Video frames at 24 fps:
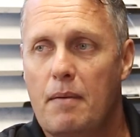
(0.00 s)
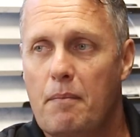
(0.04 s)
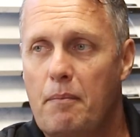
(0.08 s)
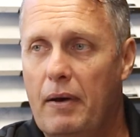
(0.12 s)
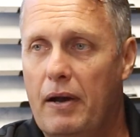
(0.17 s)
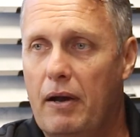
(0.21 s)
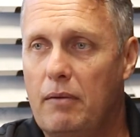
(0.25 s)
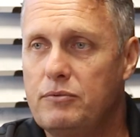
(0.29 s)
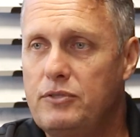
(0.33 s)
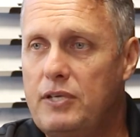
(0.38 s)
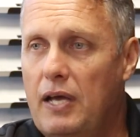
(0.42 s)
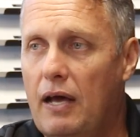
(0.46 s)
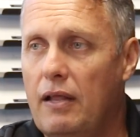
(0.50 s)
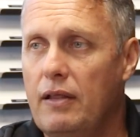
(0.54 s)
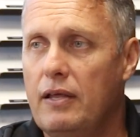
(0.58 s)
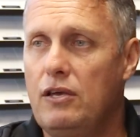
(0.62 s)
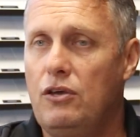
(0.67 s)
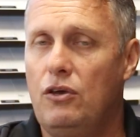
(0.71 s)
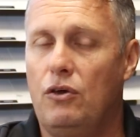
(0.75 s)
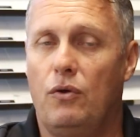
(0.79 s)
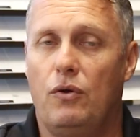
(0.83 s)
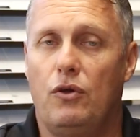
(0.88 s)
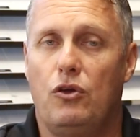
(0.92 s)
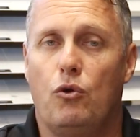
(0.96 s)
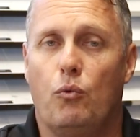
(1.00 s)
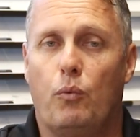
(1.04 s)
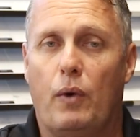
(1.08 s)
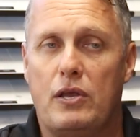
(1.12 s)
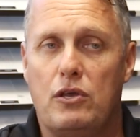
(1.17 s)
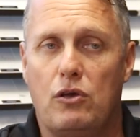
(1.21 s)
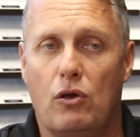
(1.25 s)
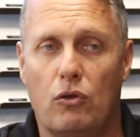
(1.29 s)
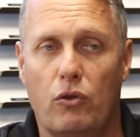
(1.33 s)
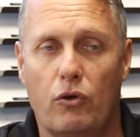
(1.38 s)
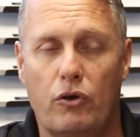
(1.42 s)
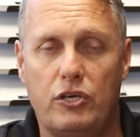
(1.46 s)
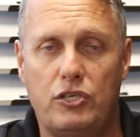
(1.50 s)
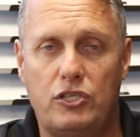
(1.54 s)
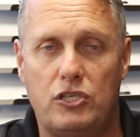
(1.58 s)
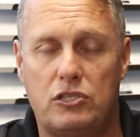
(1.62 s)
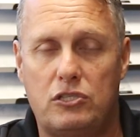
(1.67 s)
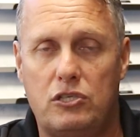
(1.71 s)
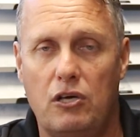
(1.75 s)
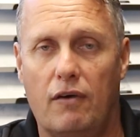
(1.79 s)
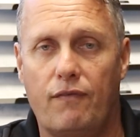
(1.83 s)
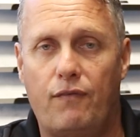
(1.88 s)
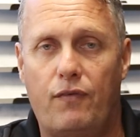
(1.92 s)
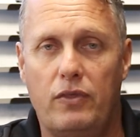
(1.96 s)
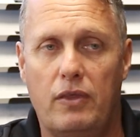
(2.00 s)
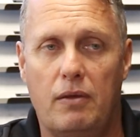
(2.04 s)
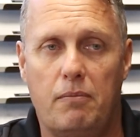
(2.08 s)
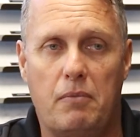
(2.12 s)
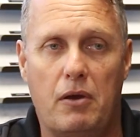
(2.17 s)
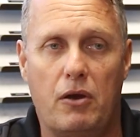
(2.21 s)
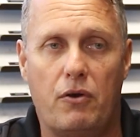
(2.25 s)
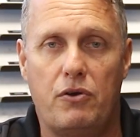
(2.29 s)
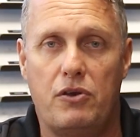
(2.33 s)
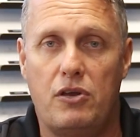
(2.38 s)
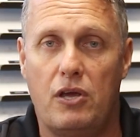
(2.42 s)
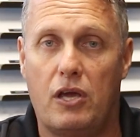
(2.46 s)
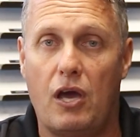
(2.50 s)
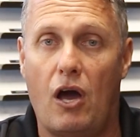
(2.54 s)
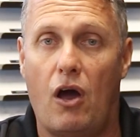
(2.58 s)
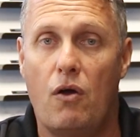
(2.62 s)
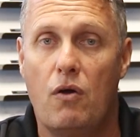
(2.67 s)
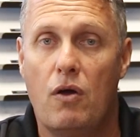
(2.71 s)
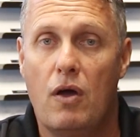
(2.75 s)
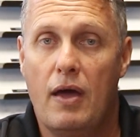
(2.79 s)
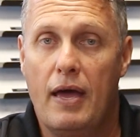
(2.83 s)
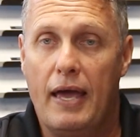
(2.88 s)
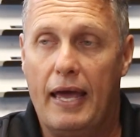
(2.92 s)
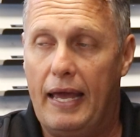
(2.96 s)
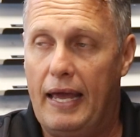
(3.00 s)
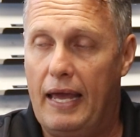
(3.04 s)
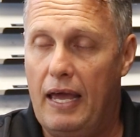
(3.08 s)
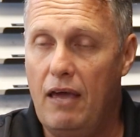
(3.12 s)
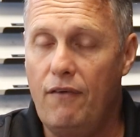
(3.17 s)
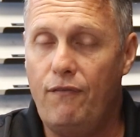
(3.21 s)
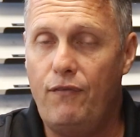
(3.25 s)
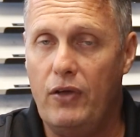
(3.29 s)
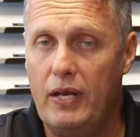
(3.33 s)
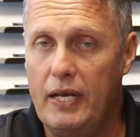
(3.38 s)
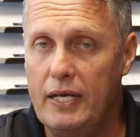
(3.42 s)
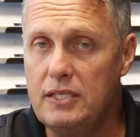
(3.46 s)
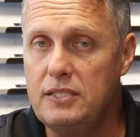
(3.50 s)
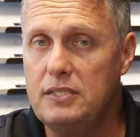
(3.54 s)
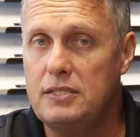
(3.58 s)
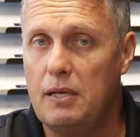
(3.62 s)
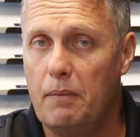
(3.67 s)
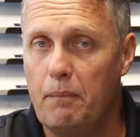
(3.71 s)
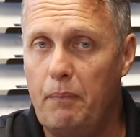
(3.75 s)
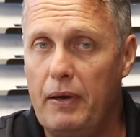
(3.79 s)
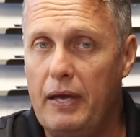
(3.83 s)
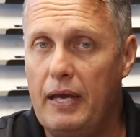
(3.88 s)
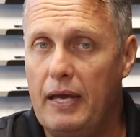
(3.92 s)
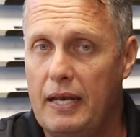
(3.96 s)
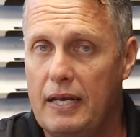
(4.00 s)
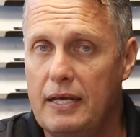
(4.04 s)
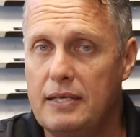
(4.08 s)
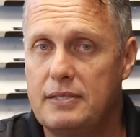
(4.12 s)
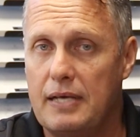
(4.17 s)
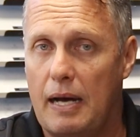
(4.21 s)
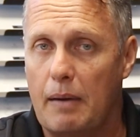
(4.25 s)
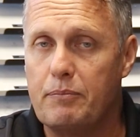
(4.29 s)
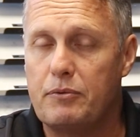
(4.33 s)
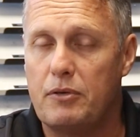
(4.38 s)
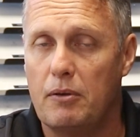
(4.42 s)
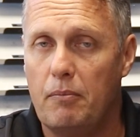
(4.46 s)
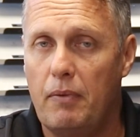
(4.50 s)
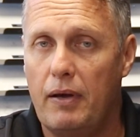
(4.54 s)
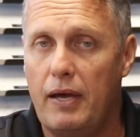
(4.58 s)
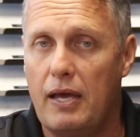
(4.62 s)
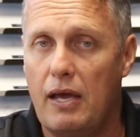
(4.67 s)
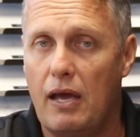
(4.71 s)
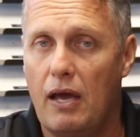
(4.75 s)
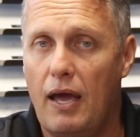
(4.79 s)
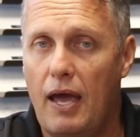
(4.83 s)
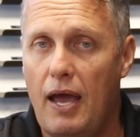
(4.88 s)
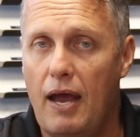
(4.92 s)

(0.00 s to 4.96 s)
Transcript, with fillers: But I'm telling you, you when you look at yourself in the mirror and you go, if it is to be, it is up to me.